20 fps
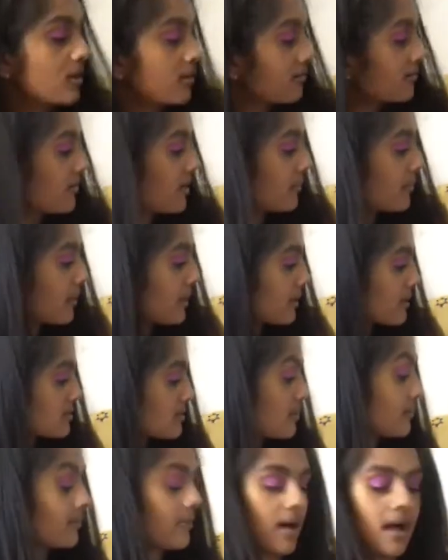to find my
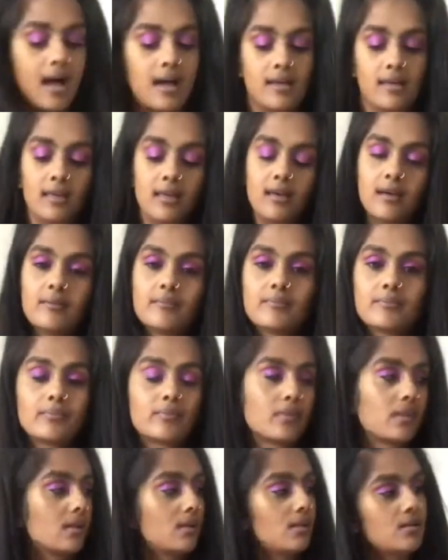example. Here.
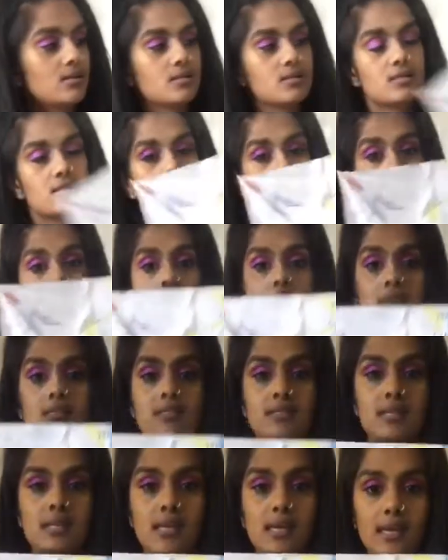So you can
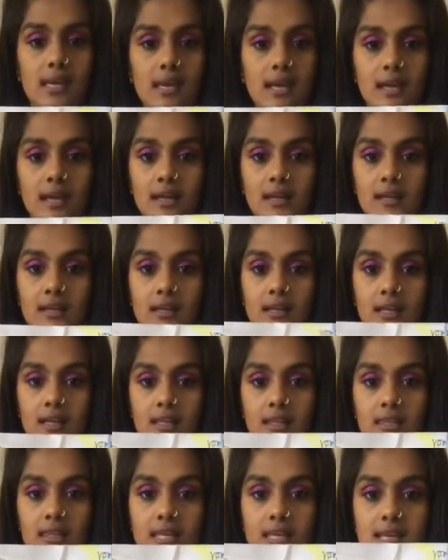see here,
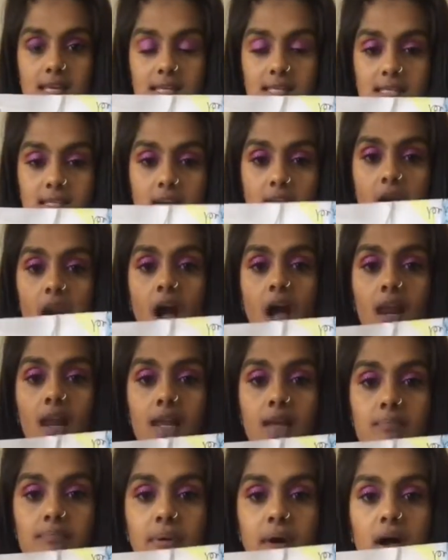these
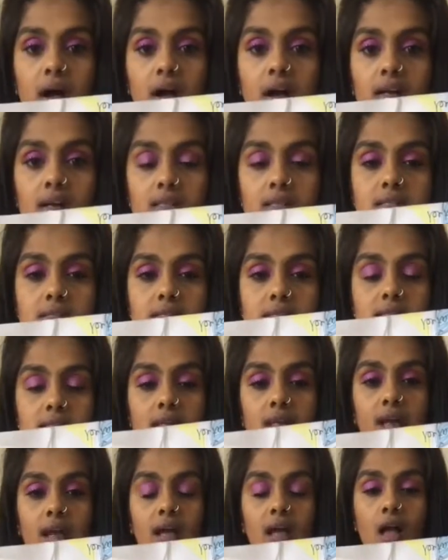coloured parts
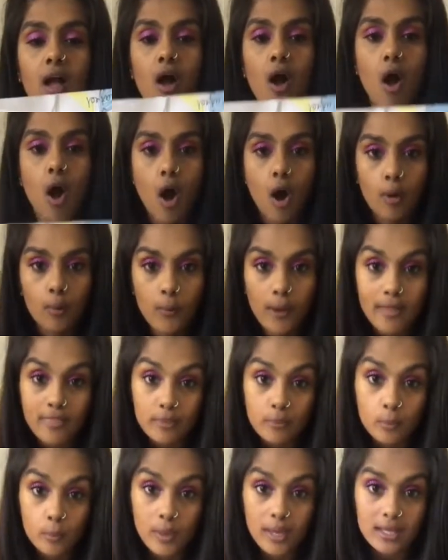are where
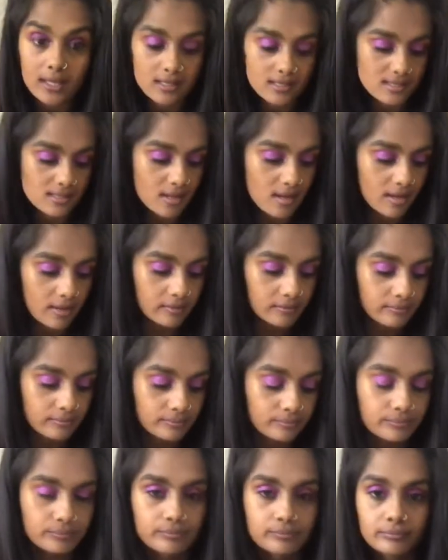the wings are,
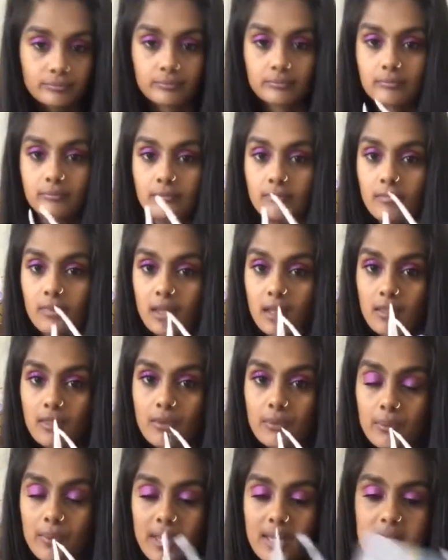the
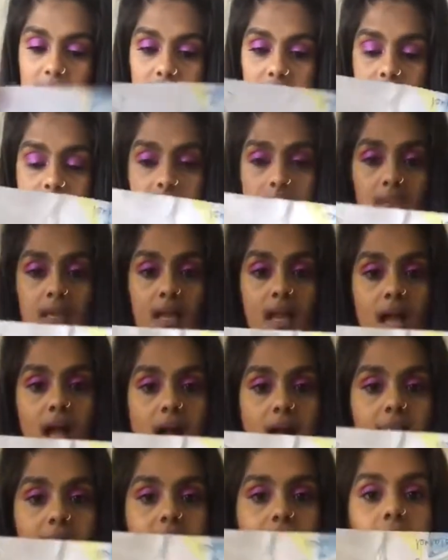wings,
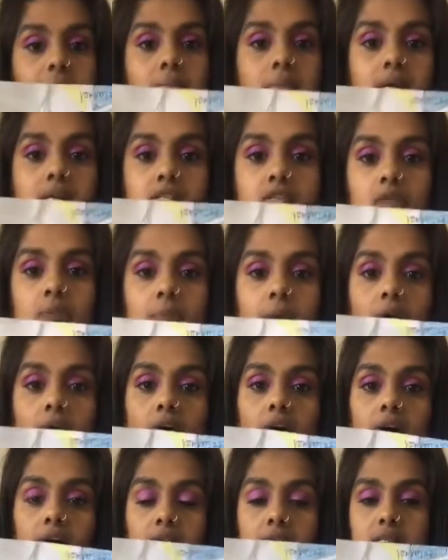and then the middle
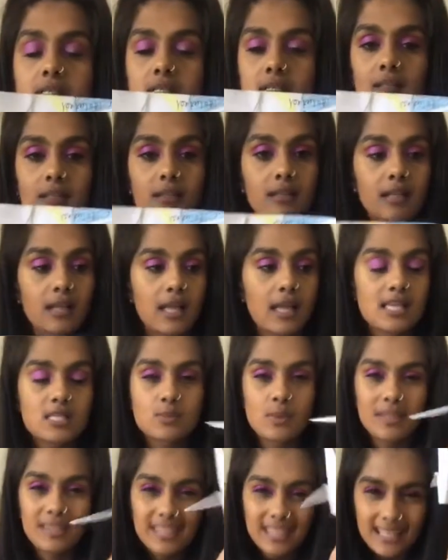part is
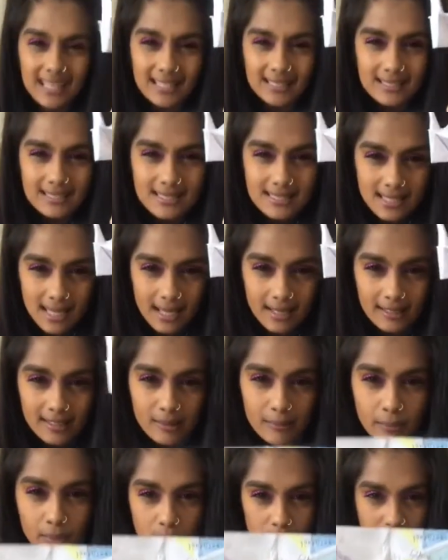where the inside of the
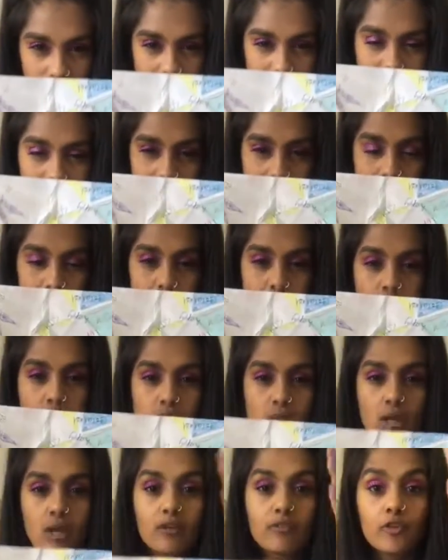body is.
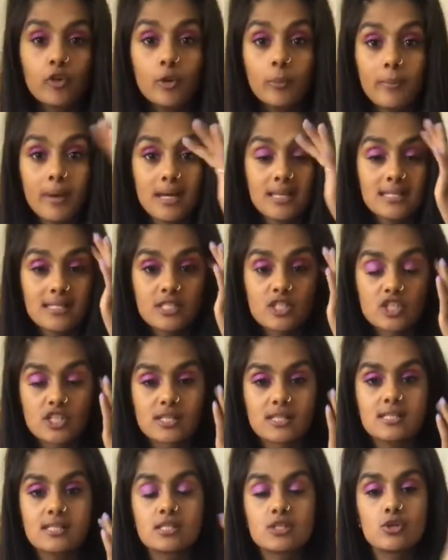So if your
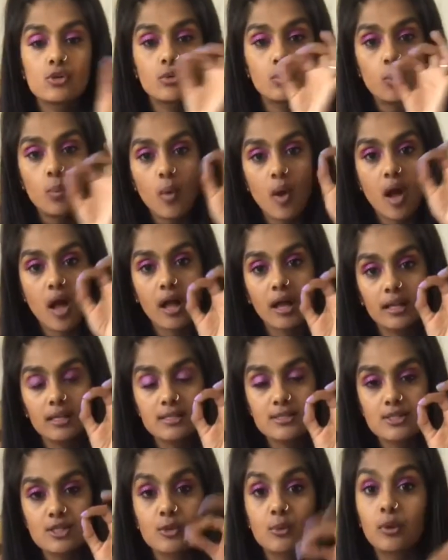messages, your
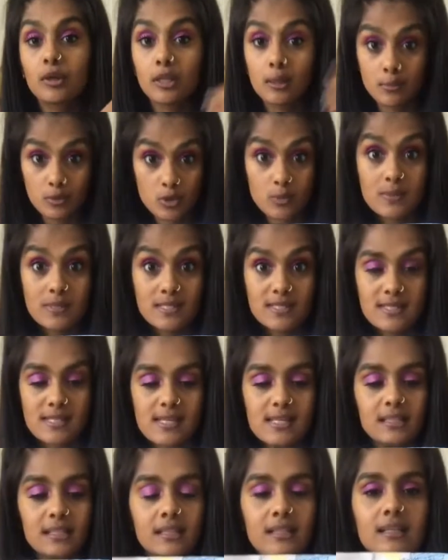words, you want them to be
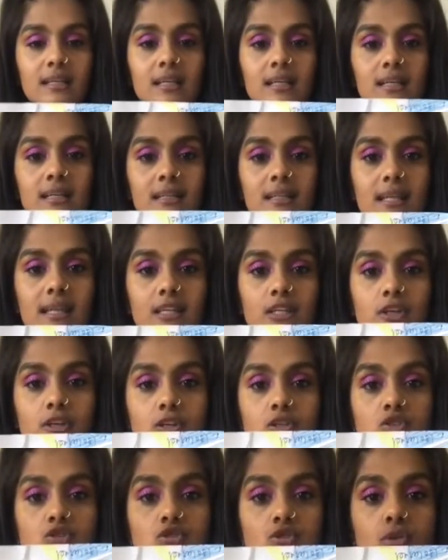seen, then you
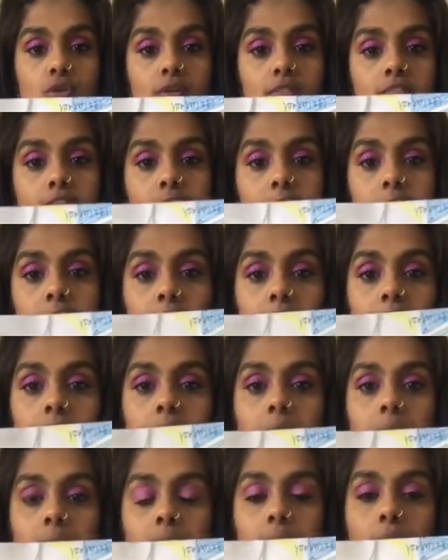can draw them
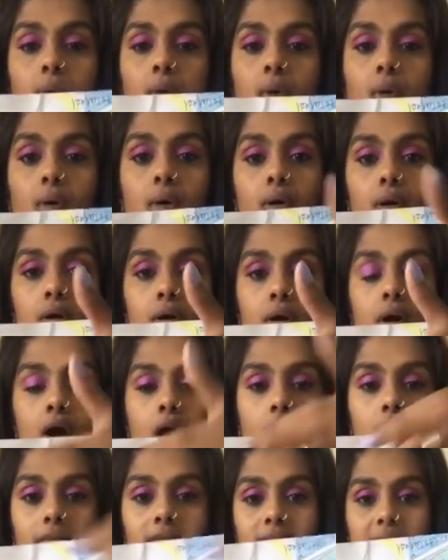more
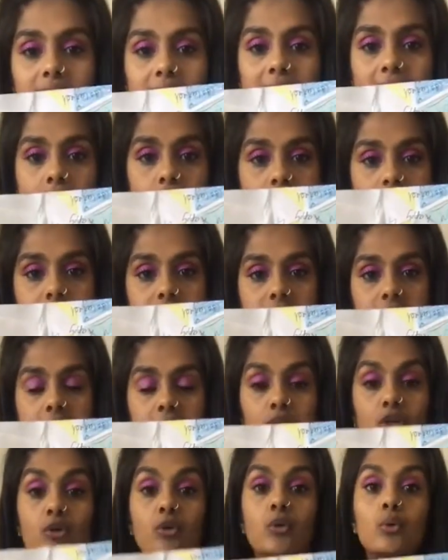on the
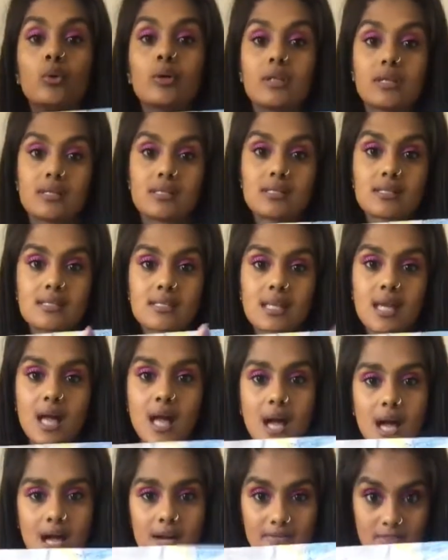outside corners
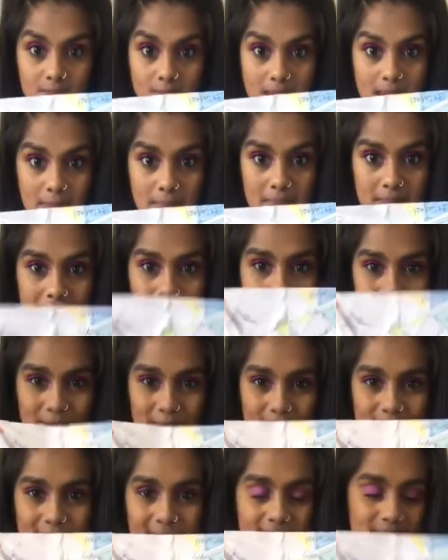of the paper,
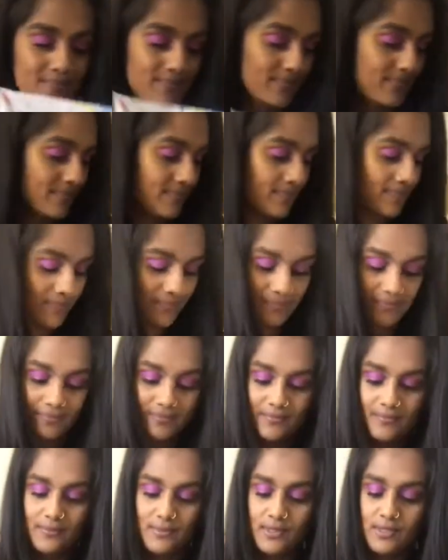okay?
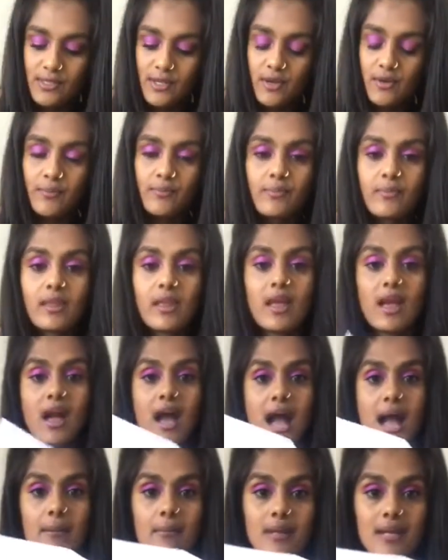So,
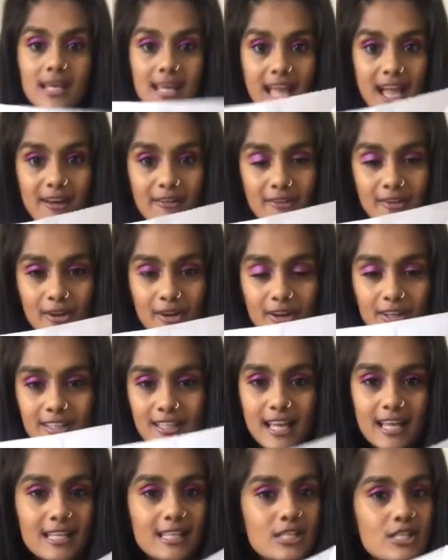I'm going to carry on
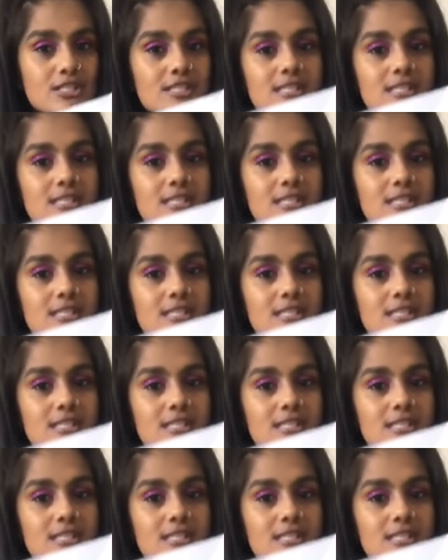and just